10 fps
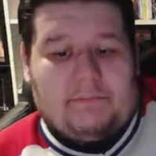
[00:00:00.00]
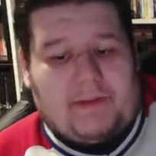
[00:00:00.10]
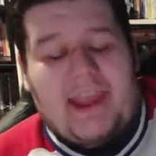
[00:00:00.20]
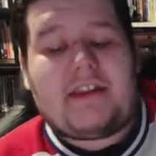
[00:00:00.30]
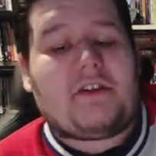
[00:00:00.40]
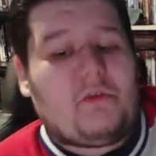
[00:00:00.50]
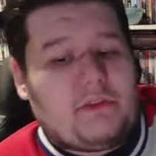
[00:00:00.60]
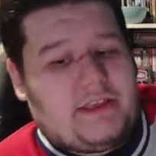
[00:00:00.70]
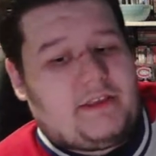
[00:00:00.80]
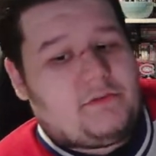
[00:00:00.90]
Caden
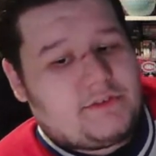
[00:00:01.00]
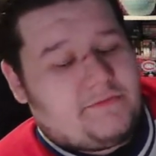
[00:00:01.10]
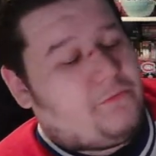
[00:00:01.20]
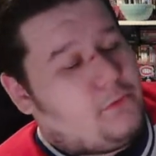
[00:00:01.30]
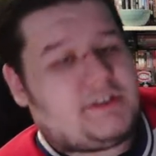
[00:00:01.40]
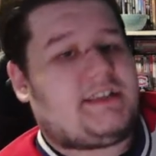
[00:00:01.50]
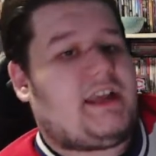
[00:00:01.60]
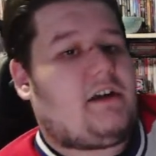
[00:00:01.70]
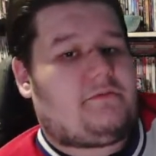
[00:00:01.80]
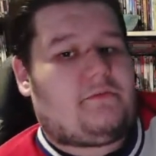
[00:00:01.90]
Gooley, who's unfortunately
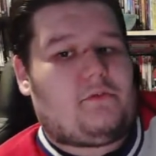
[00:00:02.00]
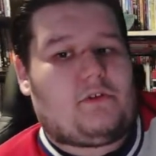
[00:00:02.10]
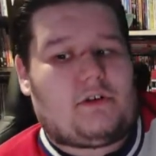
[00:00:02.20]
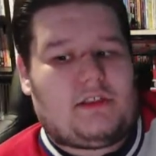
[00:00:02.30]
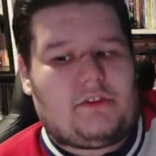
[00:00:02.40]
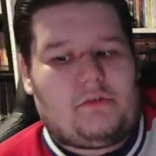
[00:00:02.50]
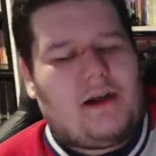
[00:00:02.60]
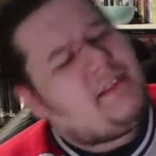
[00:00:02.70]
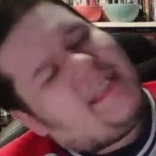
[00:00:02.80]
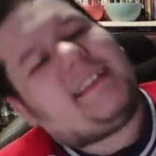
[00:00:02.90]
out for a little
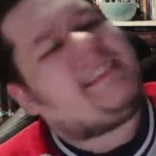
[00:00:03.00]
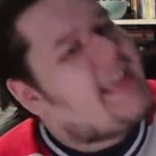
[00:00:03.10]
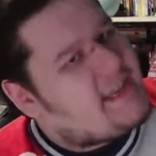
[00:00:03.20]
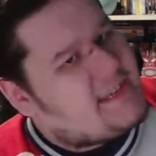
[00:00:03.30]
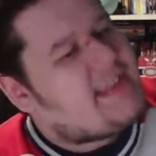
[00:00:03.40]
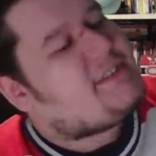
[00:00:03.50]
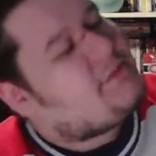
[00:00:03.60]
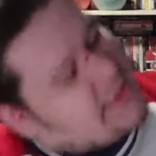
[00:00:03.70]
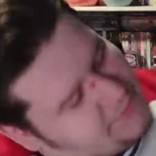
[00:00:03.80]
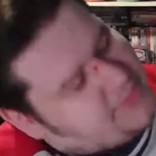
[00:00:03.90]
while. He did skate today, so
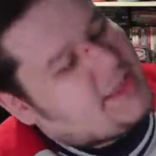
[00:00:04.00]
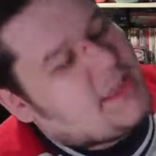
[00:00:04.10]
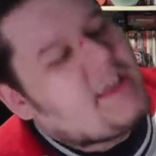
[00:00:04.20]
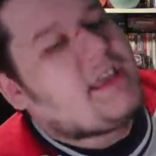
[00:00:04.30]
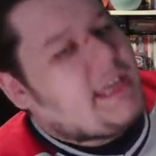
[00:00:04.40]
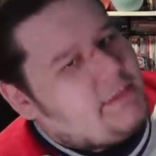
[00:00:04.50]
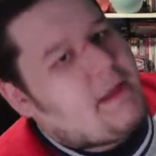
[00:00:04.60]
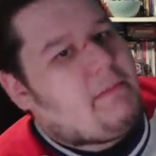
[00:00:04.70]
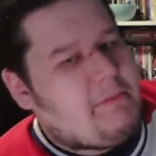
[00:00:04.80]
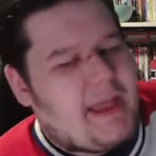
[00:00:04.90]
thankfully he
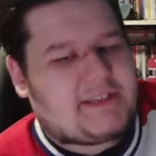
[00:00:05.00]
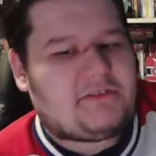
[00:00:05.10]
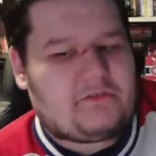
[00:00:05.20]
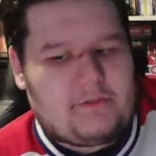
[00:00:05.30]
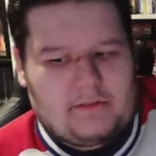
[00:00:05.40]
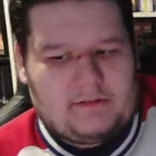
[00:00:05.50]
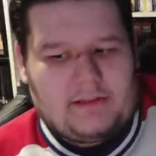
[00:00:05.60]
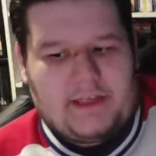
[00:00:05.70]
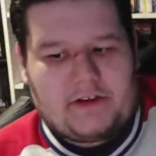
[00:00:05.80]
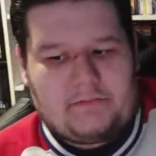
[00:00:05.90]
might be back sooner rather than
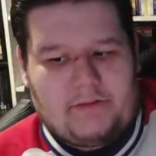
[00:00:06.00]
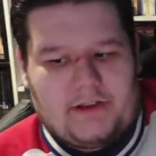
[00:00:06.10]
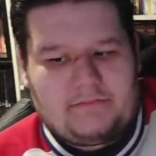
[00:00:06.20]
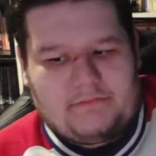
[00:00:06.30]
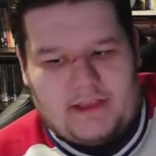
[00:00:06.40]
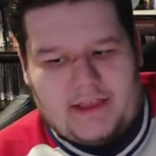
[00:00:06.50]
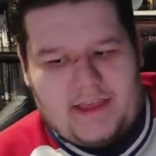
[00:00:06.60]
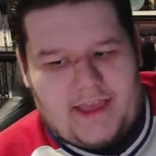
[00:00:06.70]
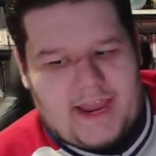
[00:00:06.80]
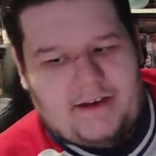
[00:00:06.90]
later, but yeah.
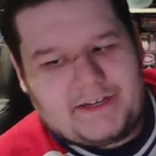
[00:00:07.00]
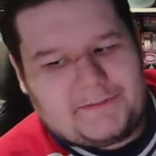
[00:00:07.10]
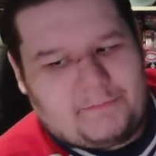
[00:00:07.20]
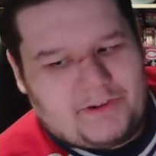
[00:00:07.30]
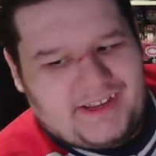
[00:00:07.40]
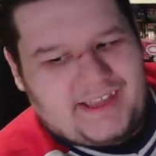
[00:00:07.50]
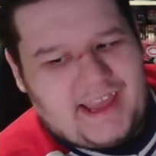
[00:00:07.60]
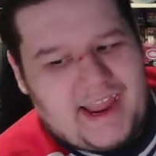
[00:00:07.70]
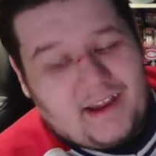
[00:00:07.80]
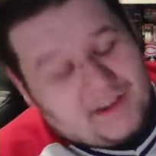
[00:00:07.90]
Harry's pretty
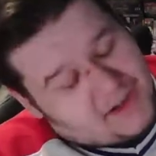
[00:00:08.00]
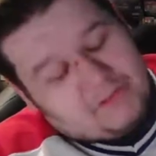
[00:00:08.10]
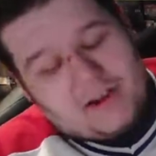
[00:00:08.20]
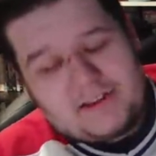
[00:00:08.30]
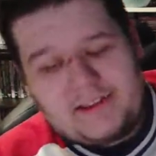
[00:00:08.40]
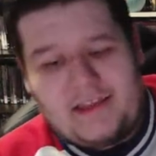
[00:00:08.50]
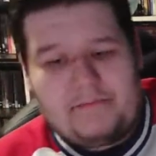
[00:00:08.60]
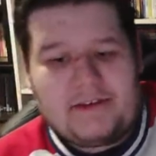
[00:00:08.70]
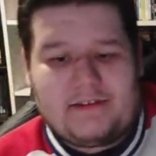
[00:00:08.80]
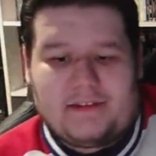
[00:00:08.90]
gay. Unironically, I
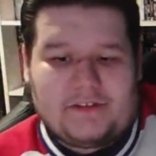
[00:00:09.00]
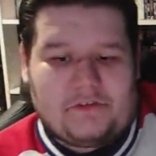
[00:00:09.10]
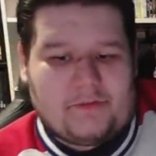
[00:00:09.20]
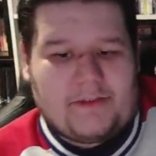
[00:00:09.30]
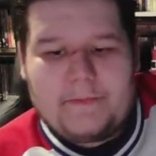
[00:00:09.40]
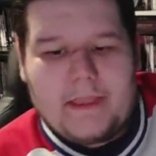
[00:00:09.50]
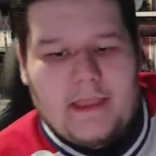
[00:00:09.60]
mean a little bit.